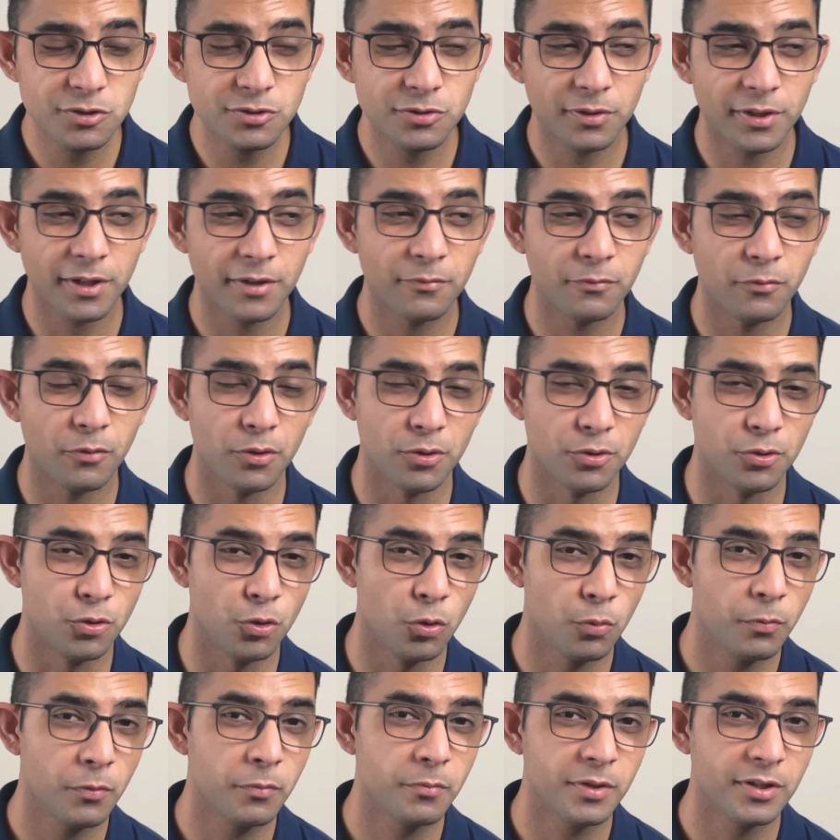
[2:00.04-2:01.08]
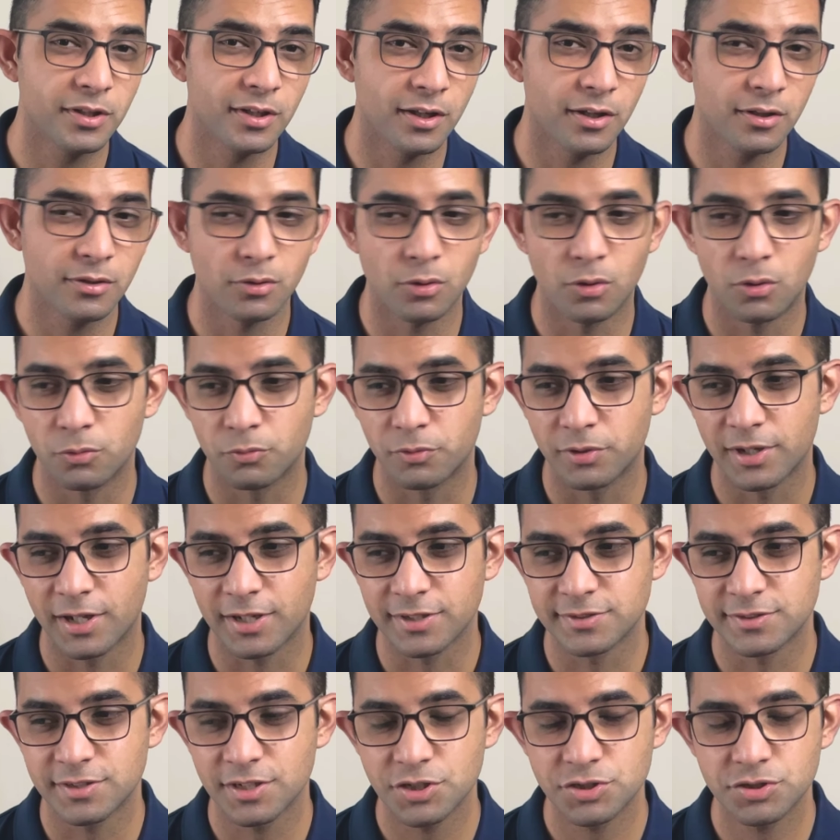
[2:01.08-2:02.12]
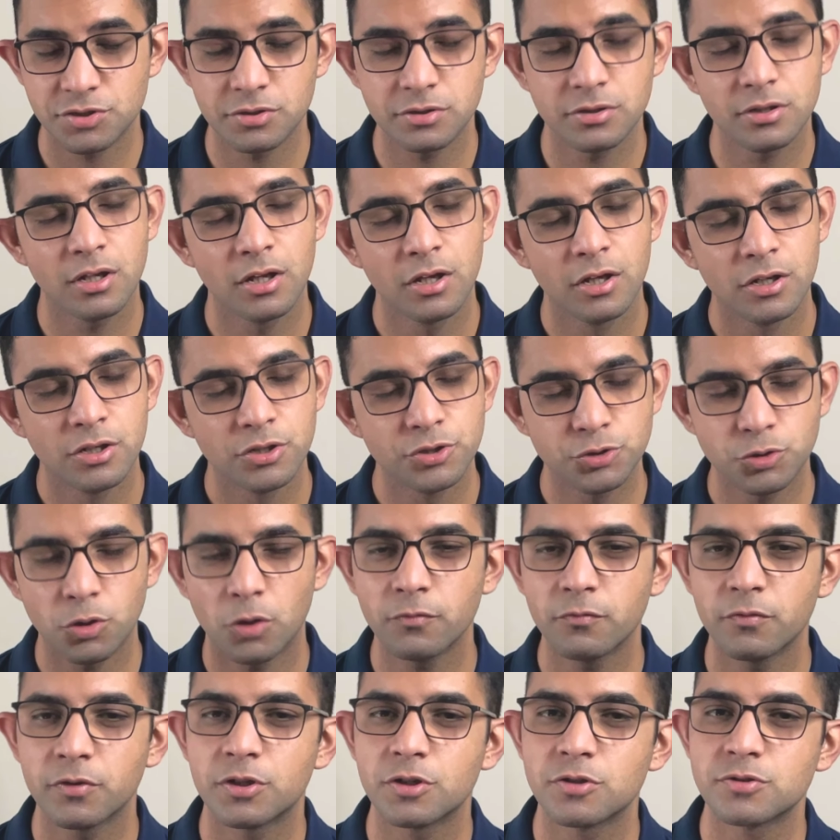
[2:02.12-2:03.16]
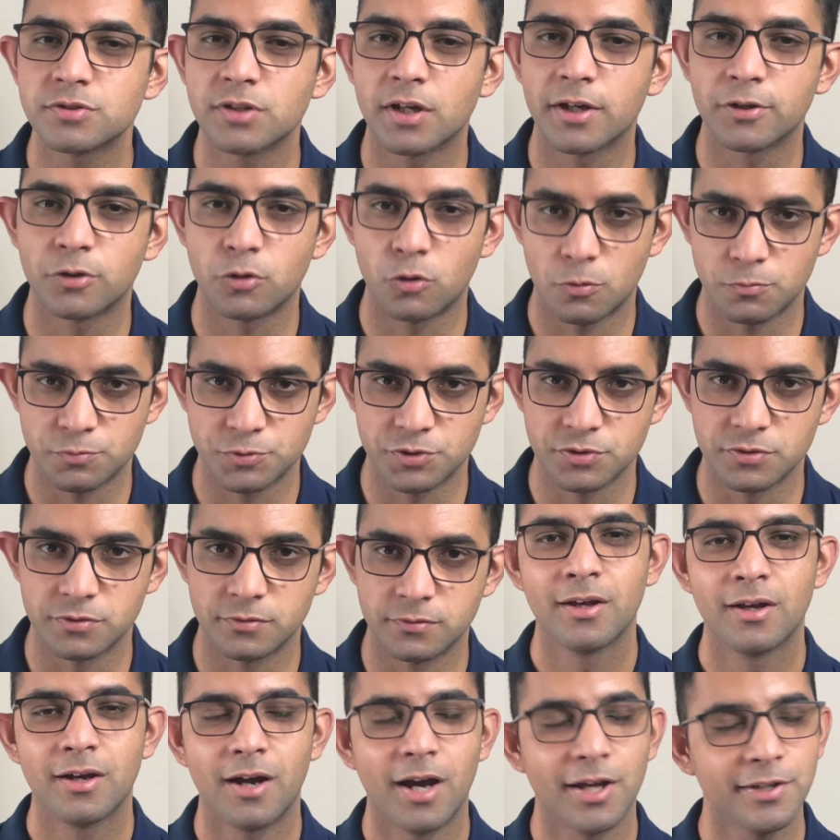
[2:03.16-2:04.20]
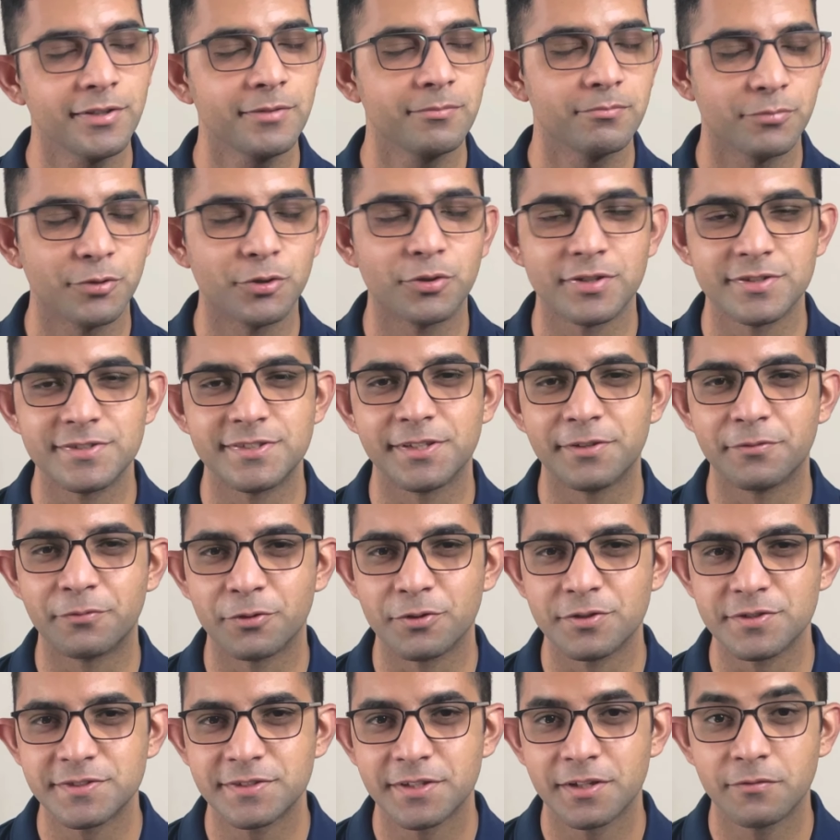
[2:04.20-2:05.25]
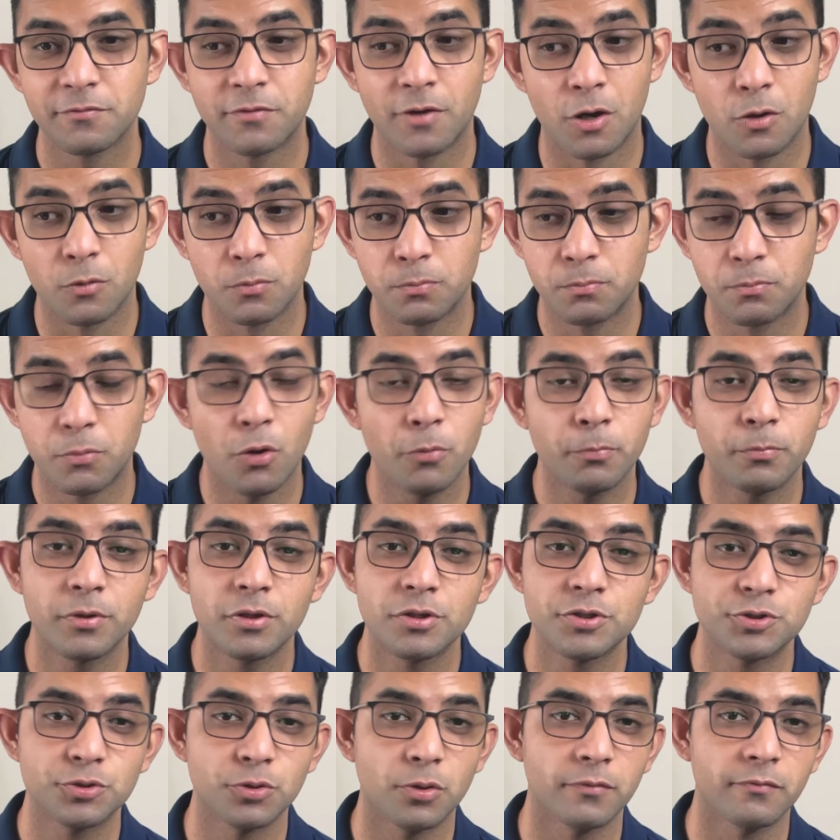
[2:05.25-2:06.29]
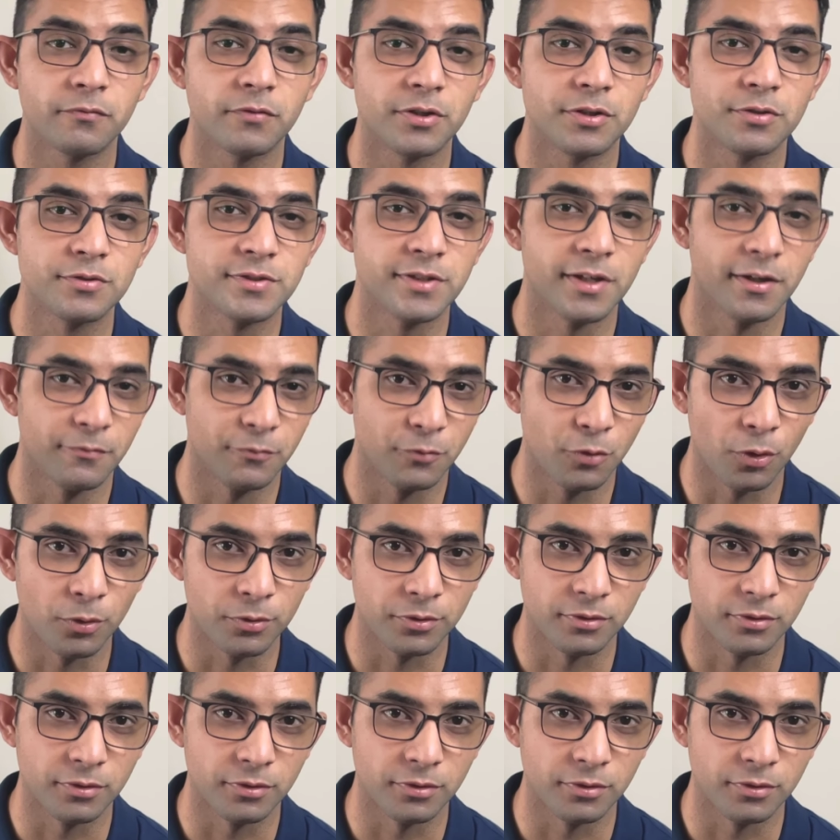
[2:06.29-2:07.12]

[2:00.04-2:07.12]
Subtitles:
looking for a dopamine hit or relaxation, short videos are an option. I think you can see for yourself how popular short videos have gotten.